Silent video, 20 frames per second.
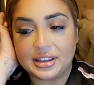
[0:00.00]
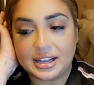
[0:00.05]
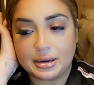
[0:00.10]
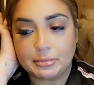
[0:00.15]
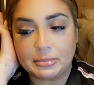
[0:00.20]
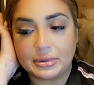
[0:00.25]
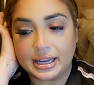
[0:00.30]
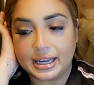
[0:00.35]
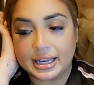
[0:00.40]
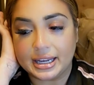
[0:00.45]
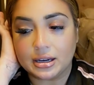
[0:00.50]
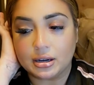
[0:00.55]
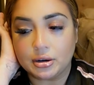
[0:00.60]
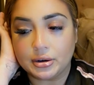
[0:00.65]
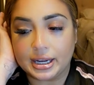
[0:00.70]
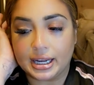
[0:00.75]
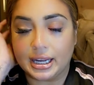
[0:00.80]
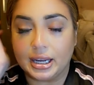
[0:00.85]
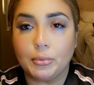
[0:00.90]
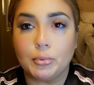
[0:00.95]
Then I'm like,
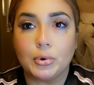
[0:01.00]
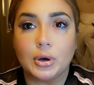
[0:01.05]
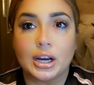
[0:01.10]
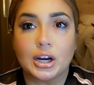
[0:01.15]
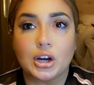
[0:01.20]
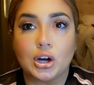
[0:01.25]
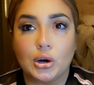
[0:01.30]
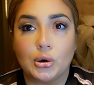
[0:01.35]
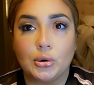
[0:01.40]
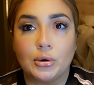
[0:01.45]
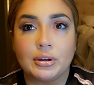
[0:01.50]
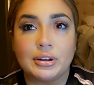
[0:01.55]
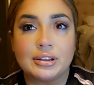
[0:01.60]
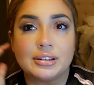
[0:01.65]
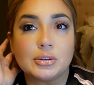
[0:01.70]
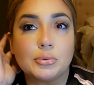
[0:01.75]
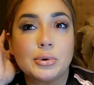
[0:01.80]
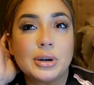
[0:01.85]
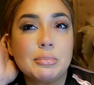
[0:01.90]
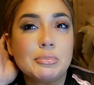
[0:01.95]
okay, well I go. And
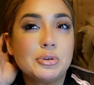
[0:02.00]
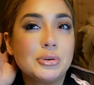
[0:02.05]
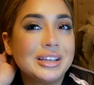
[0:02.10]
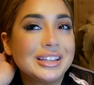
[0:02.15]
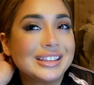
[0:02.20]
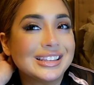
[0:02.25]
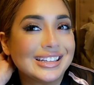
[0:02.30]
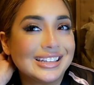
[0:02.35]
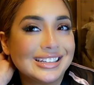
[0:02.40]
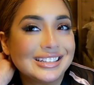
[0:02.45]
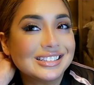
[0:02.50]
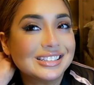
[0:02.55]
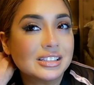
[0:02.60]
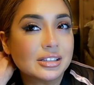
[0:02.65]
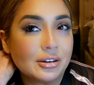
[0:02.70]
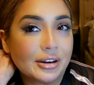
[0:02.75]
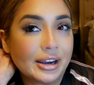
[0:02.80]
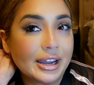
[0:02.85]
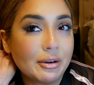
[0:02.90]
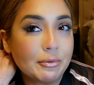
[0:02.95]
so when I'm doing this,
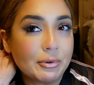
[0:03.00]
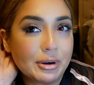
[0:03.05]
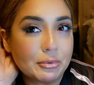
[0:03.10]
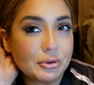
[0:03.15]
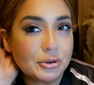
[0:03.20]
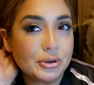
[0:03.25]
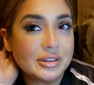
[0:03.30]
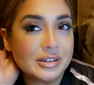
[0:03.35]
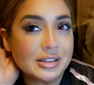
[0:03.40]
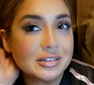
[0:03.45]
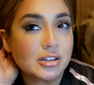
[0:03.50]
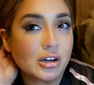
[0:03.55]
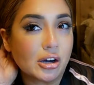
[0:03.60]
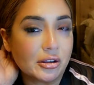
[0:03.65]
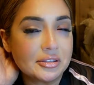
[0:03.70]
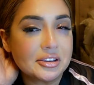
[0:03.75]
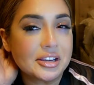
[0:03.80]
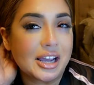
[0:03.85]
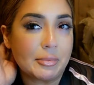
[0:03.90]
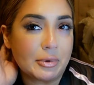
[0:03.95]
okay, when I'm doing this
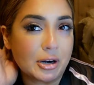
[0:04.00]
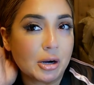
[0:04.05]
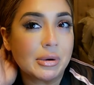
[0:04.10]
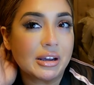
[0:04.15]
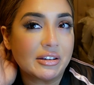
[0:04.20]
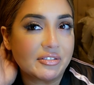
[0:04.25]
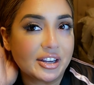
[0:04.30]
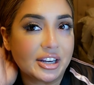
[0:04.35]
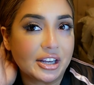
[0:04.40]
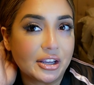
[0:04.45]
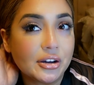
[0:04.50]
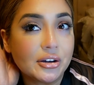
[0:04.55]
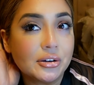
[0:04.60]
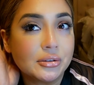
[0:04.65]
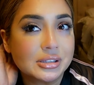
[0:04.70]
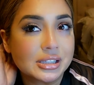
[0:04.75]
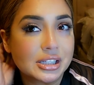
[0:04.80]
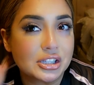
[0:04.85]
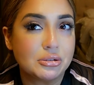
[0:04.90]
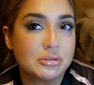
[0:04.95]
all the time in all my
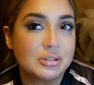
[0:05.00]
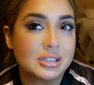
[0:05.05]
videos and you